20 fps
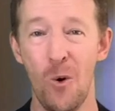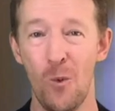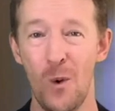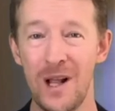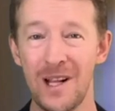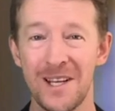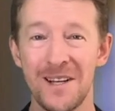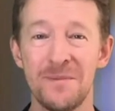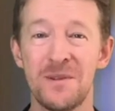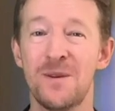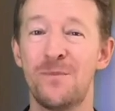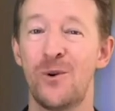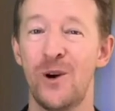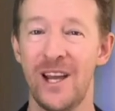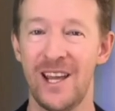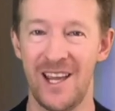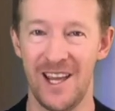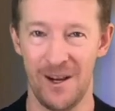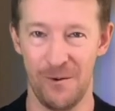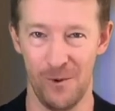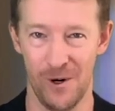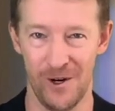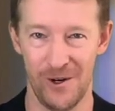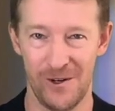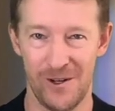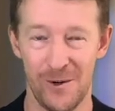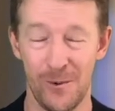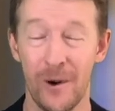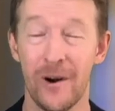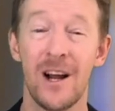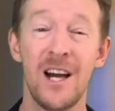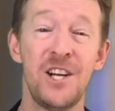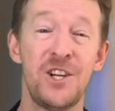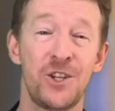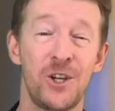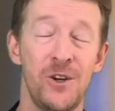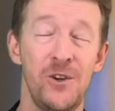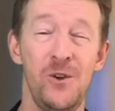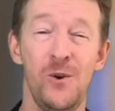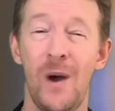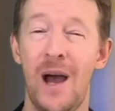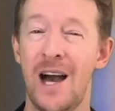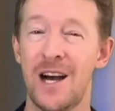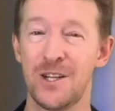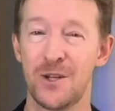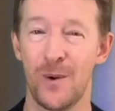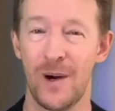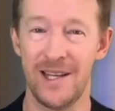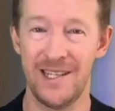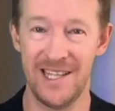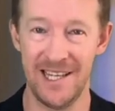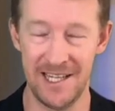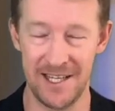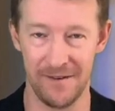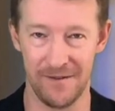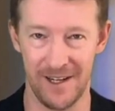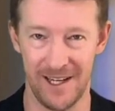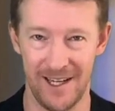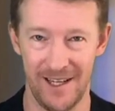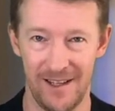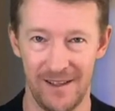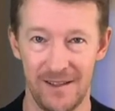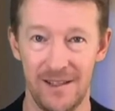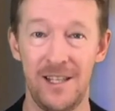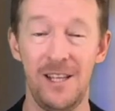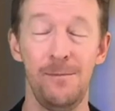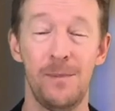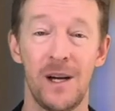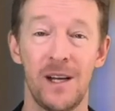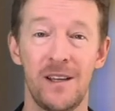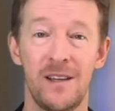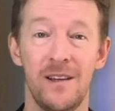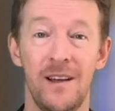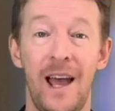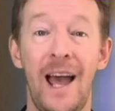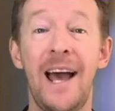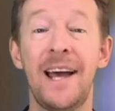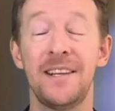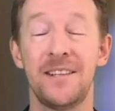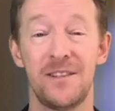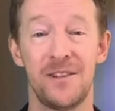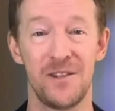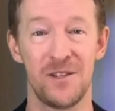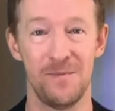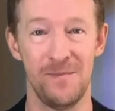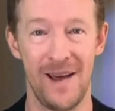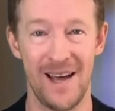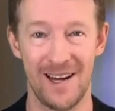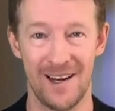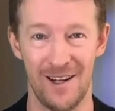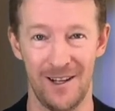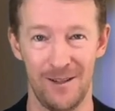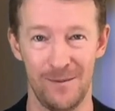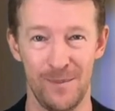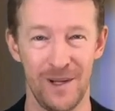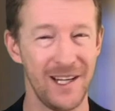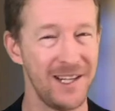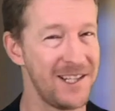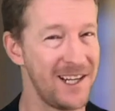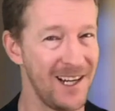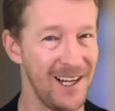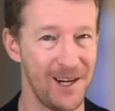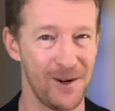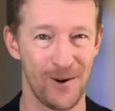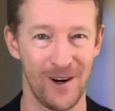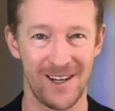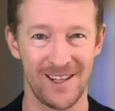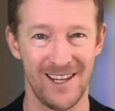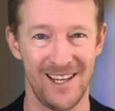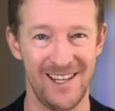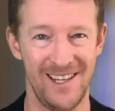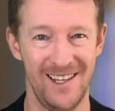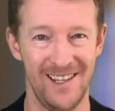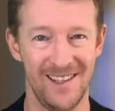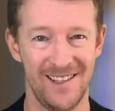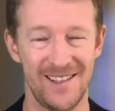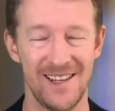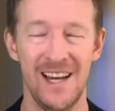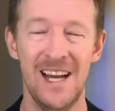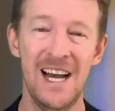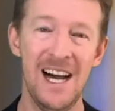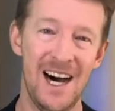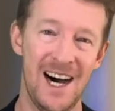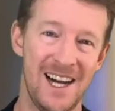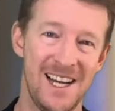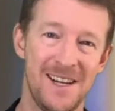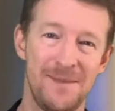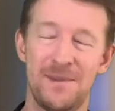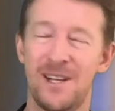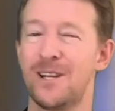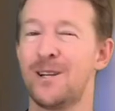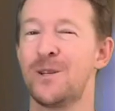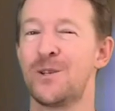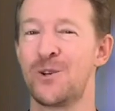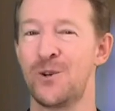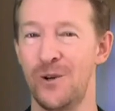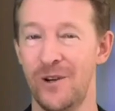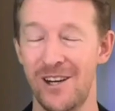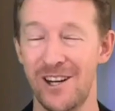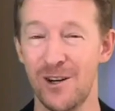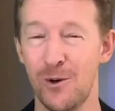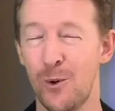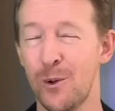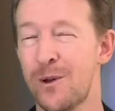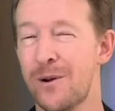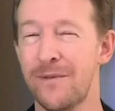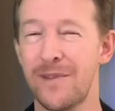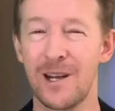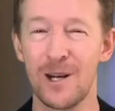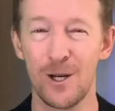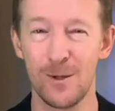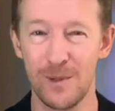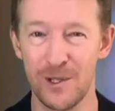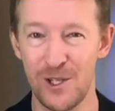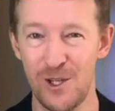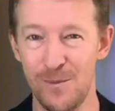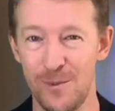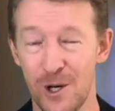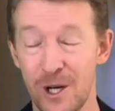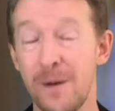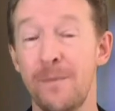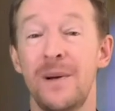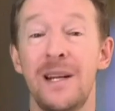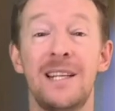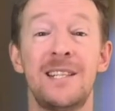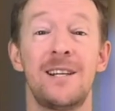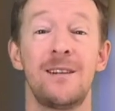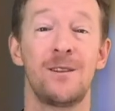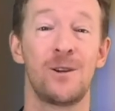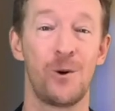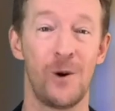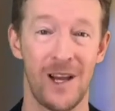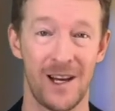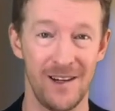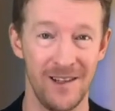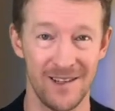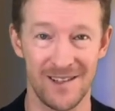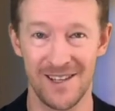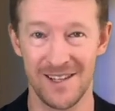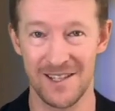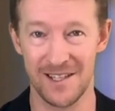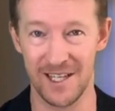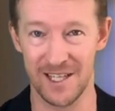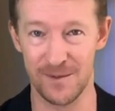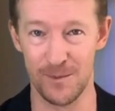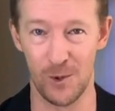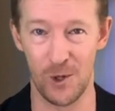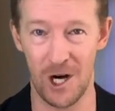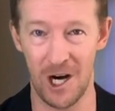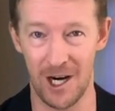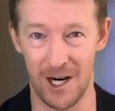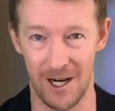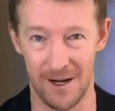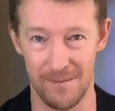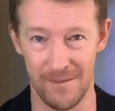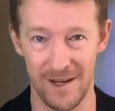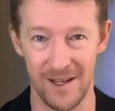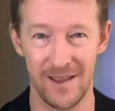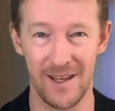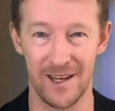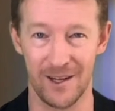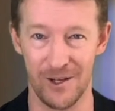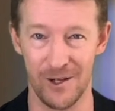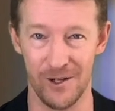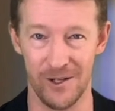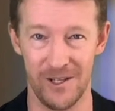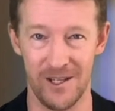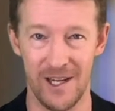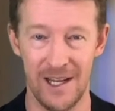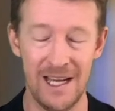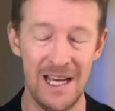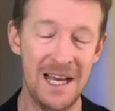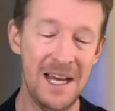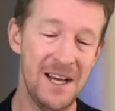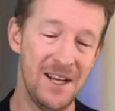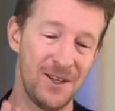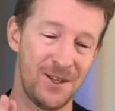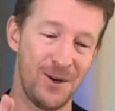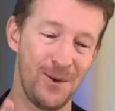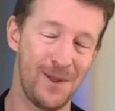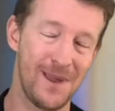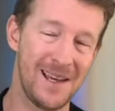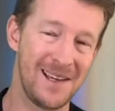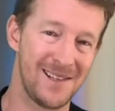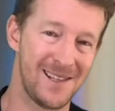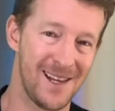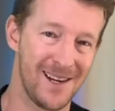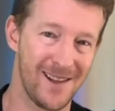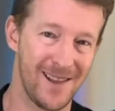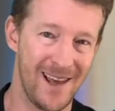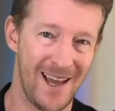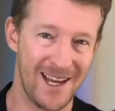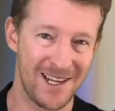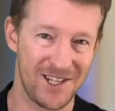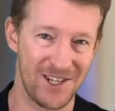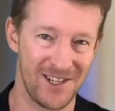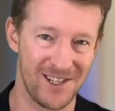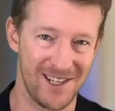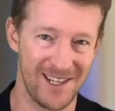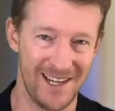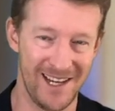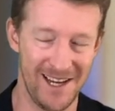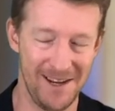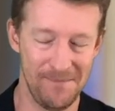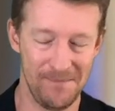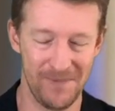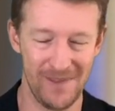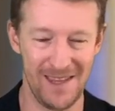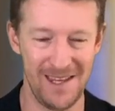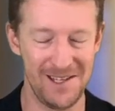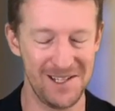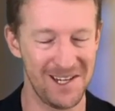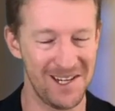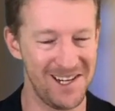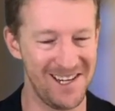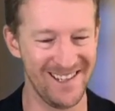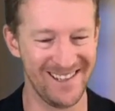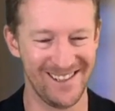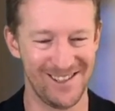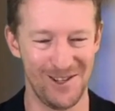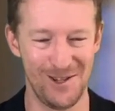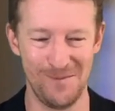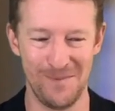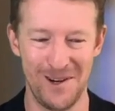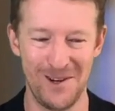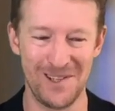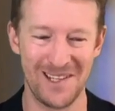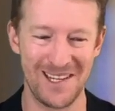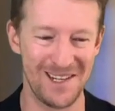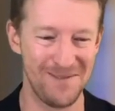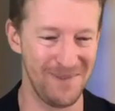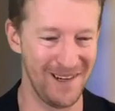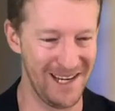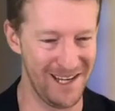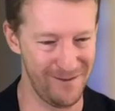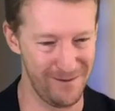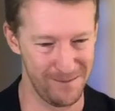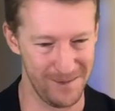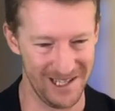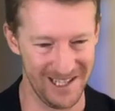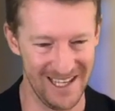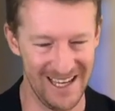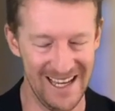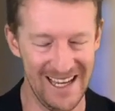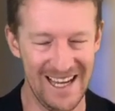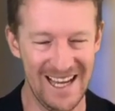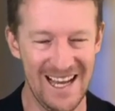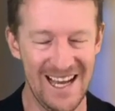Welcome to Breaking Woke, where I show you how to identify, debunk, and dismantle politically correct ideas. Hi, I'm Douglas Kruger, author of the global new book, Political Correctness Does More Harm Than Good. Two things under the hatchet today. These are almost unbelievable.